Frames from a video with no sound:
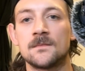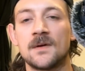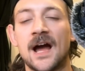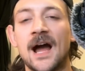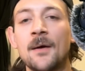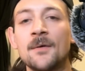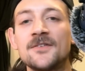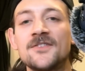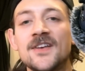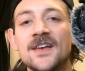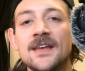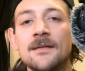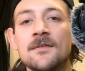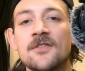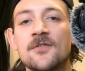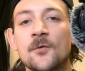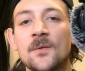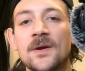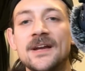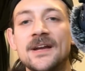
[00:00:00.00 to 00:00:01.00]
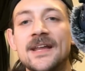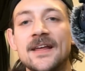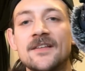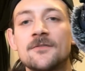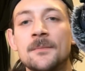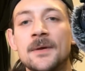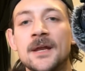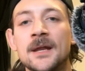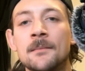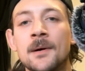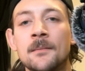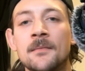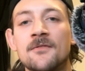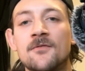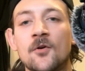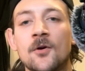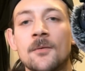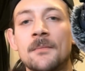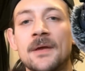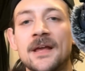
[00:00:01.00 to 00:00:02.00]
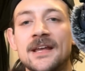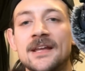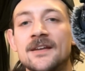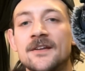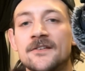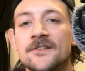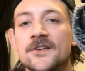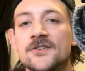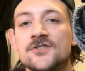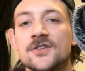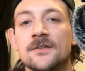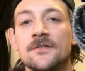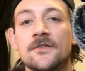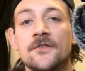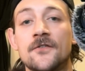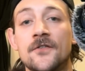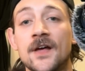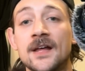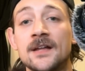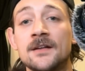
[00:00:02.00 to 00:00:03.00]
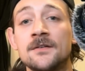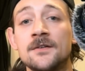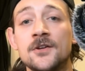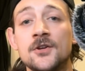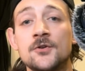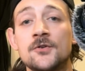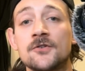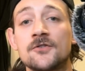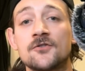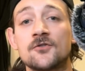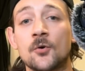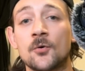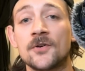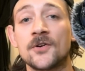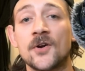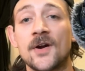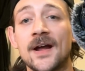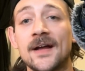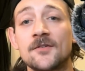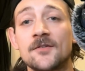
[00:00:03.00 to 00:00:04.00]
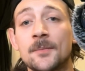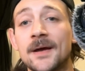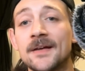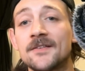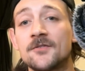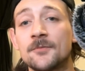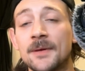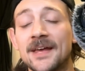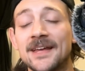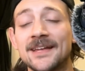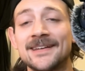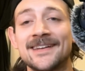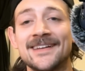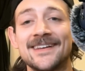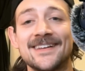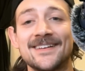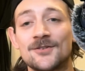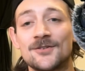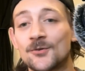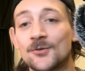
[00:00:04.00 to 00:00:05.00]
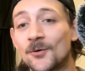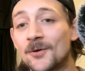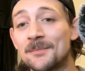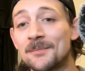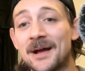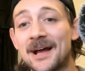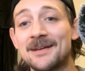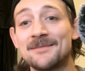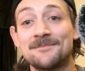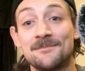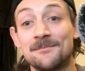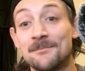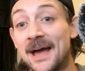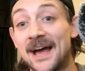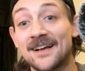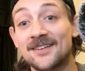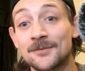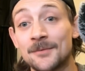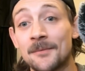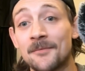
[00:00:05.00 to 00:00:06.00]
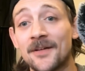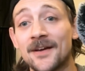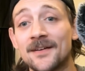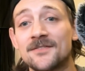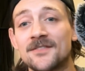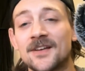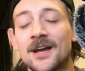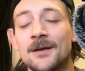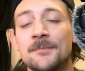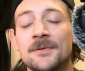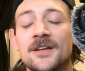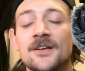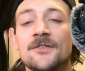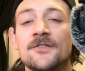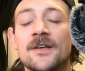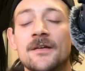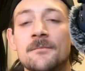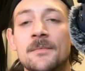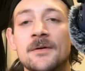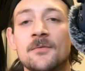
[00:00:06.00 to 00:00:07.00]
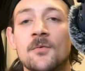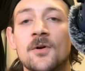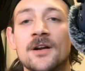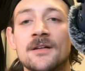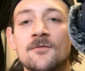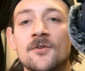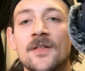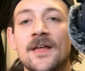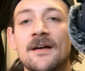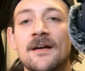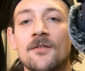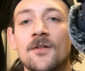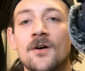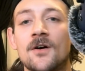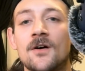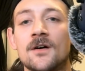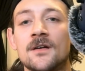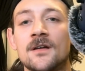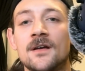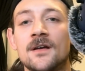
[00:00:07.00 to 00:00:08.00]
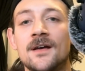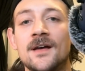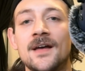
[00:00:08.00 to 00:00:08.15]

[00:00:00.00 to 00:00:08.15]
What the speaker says: I would say give it 3 days minimum before making decisions. Then you just sort your ads by spend, sort by maximum lifetime because they've been running for that long.